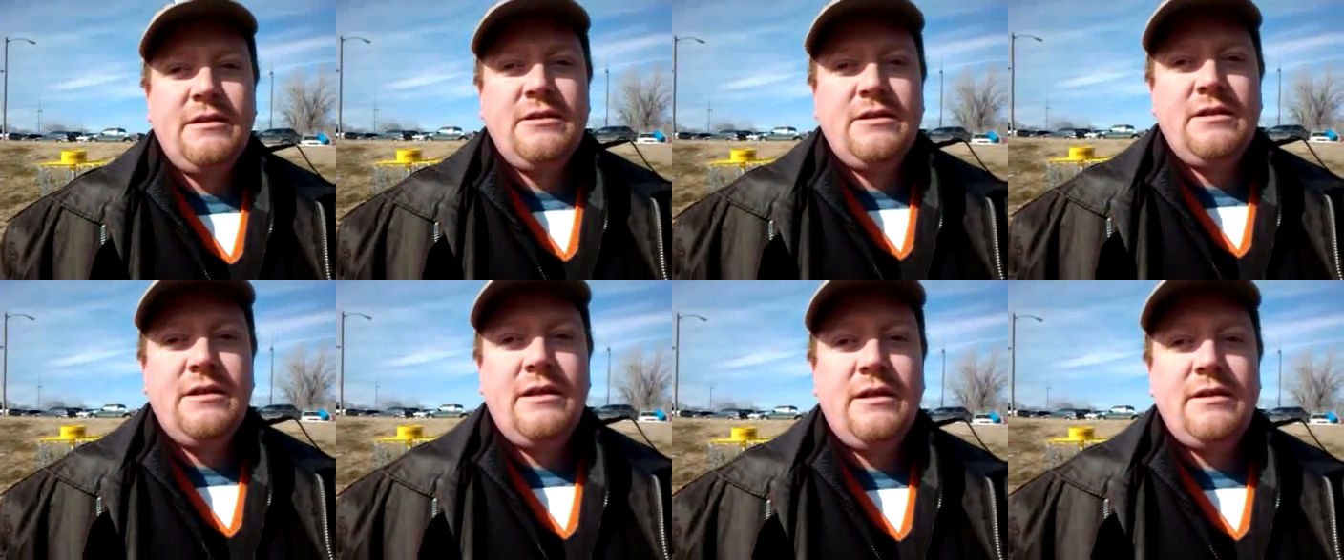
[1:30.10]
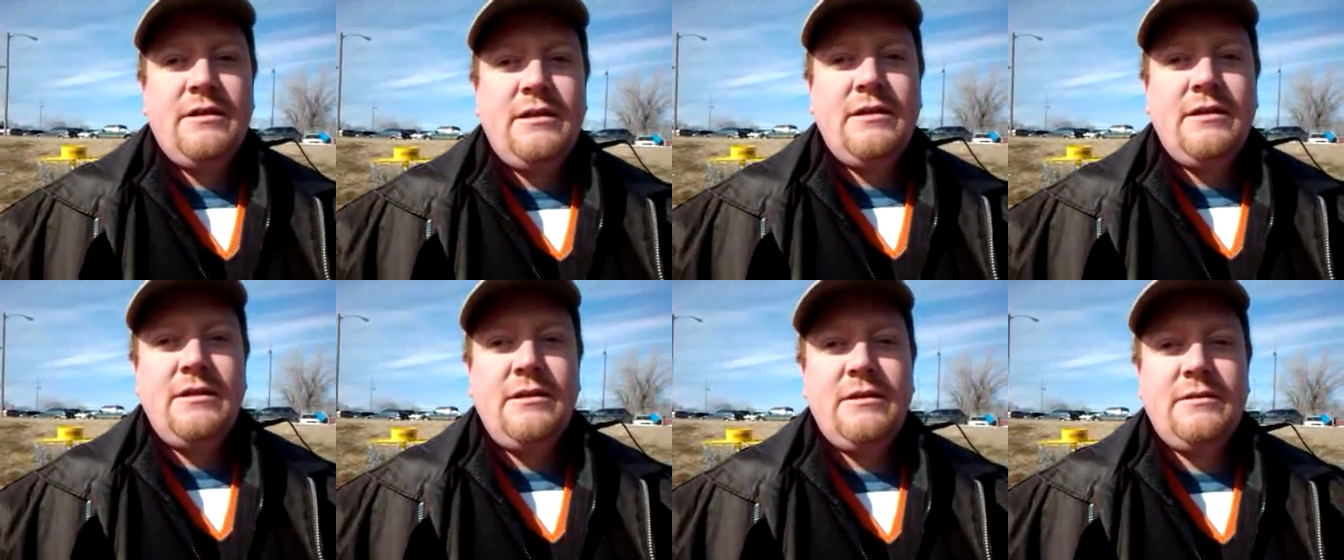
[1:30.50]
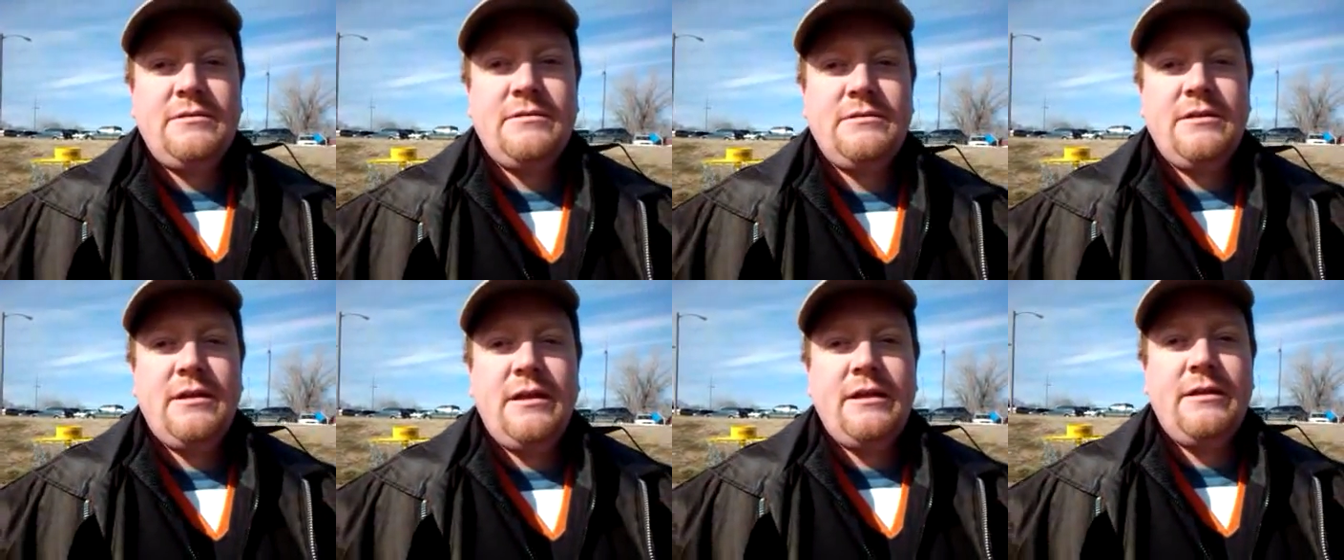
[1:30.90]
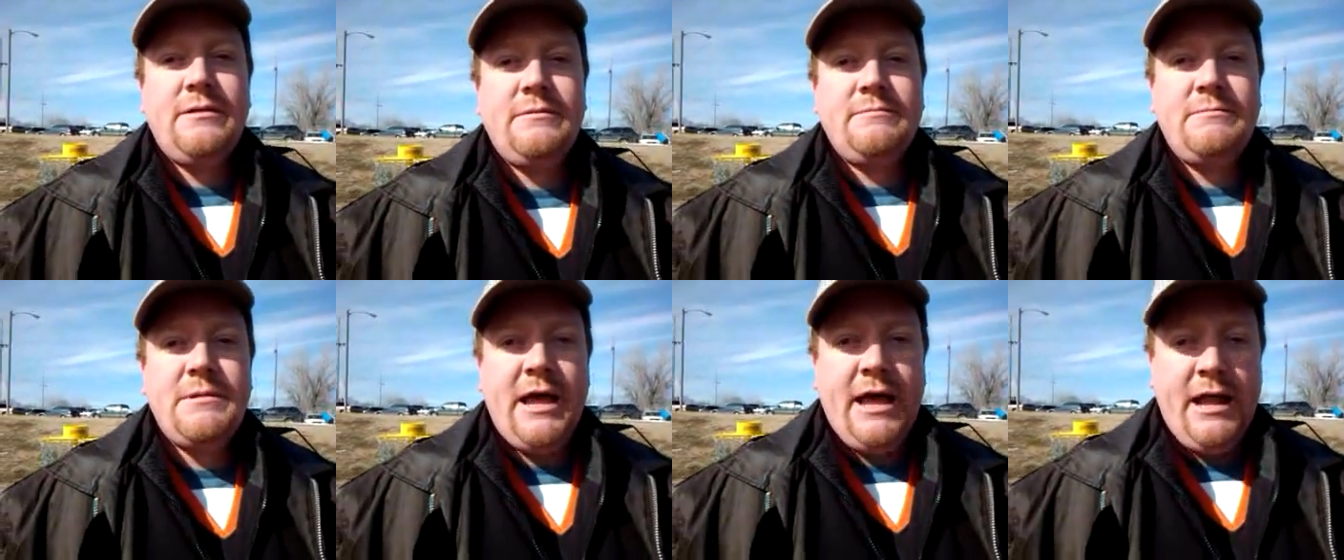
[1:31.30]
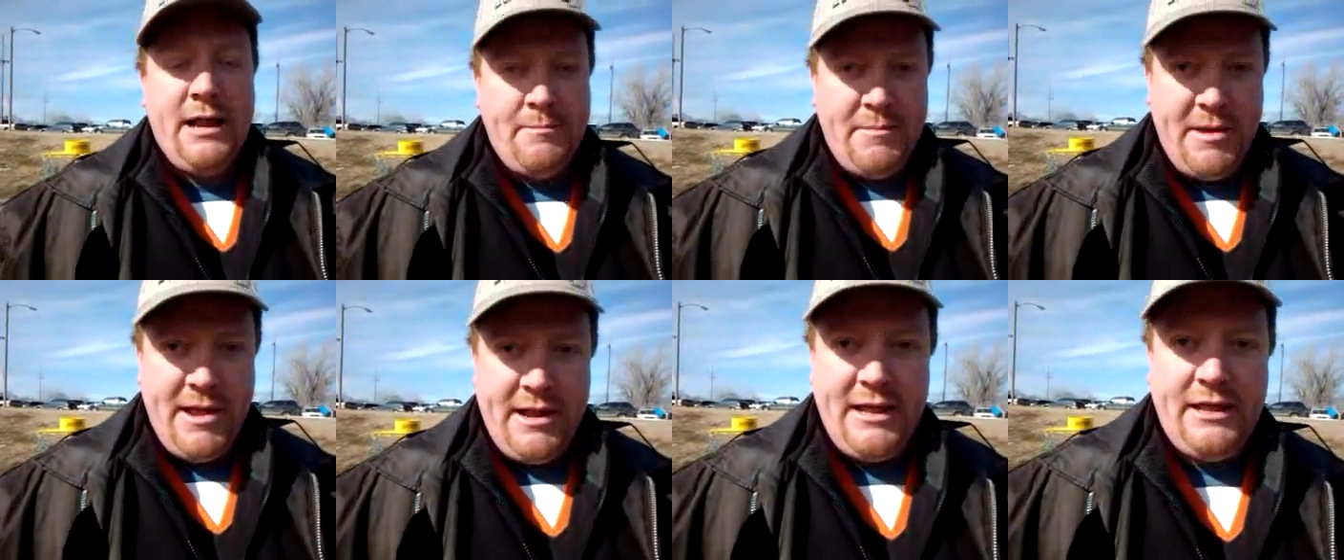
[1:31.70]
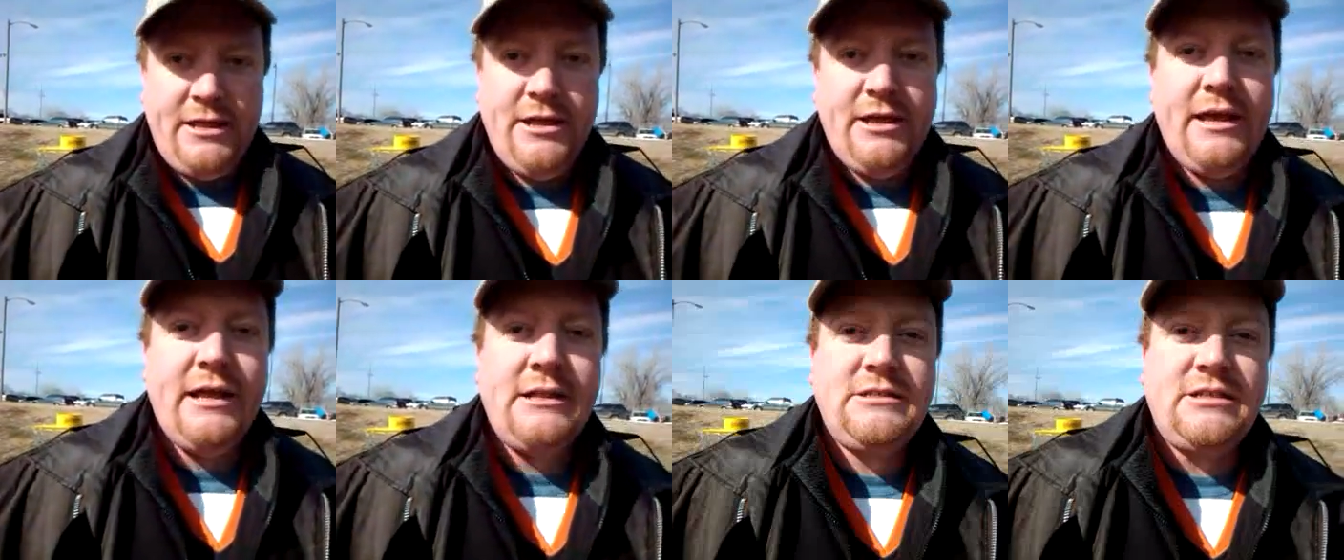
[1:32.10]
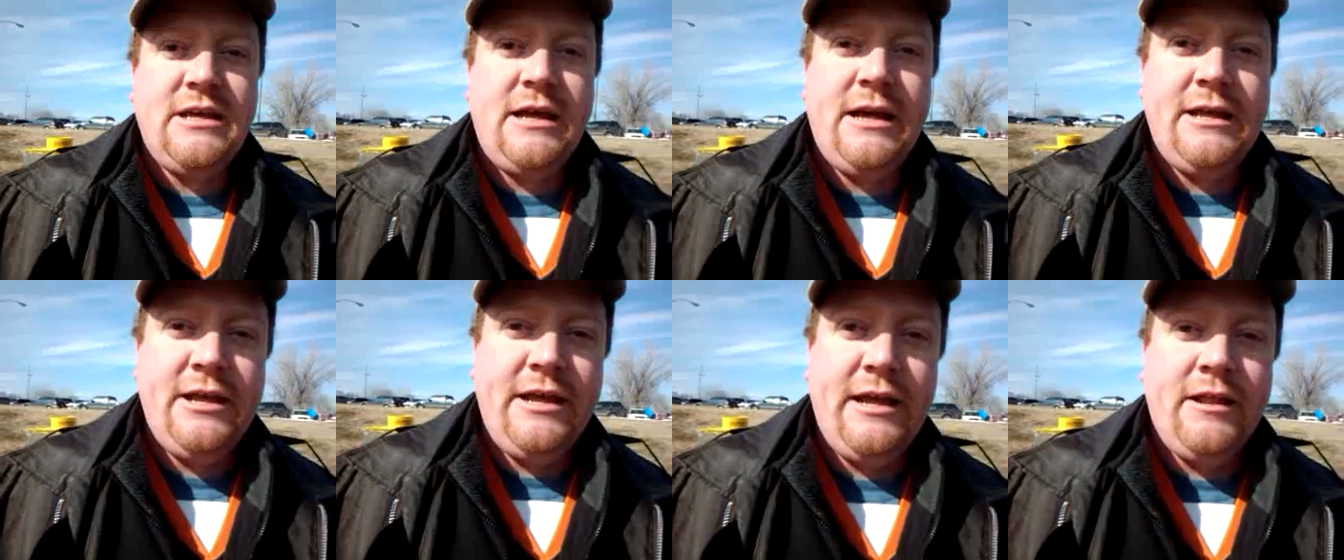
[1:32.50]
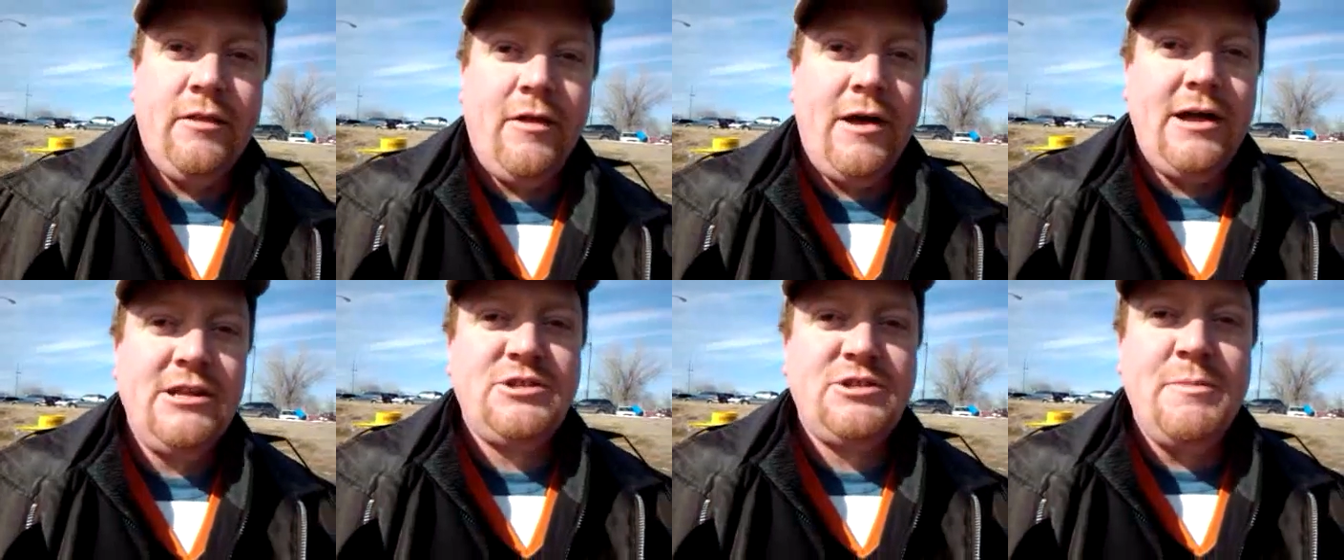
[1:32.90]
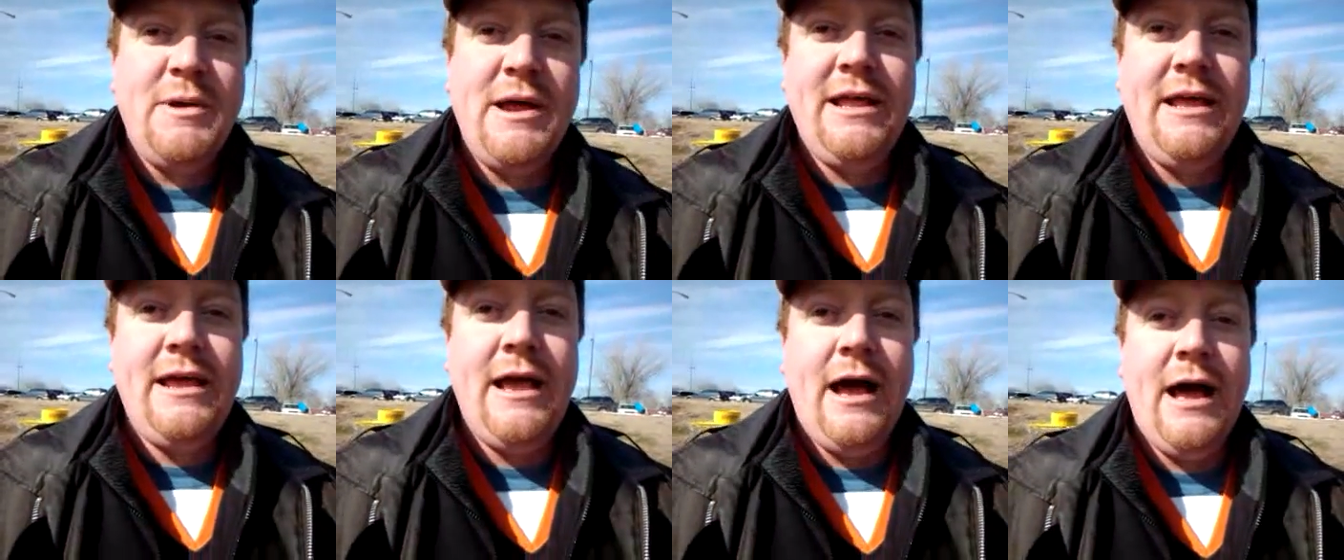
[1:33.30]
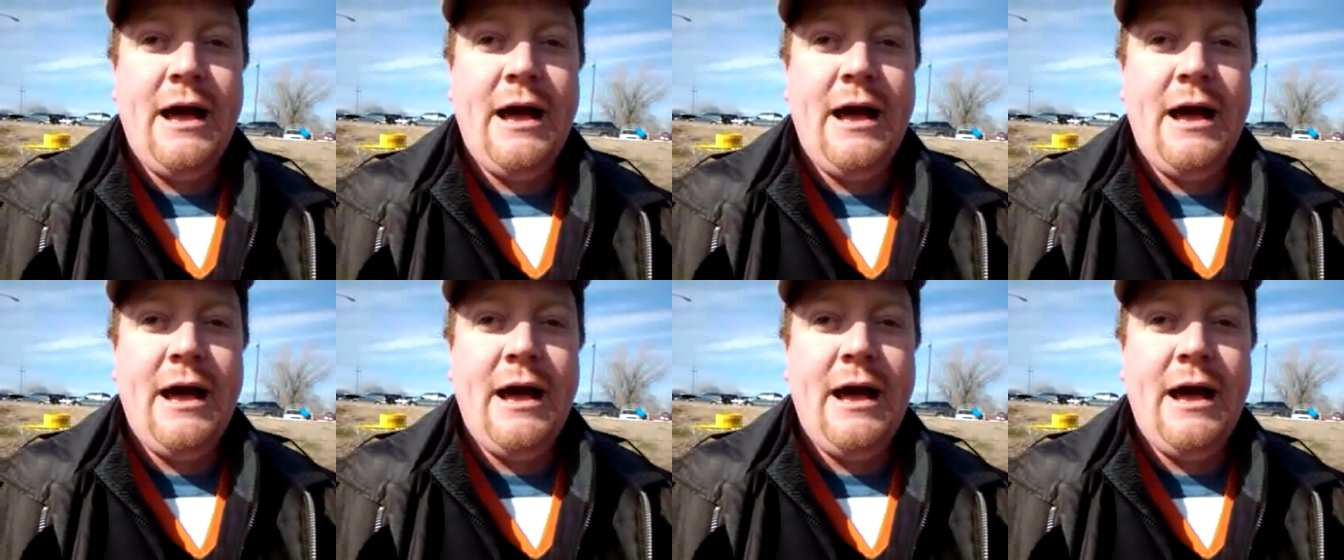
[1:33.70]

and uh, disc and and a mini. You get uh, you get lunch mini.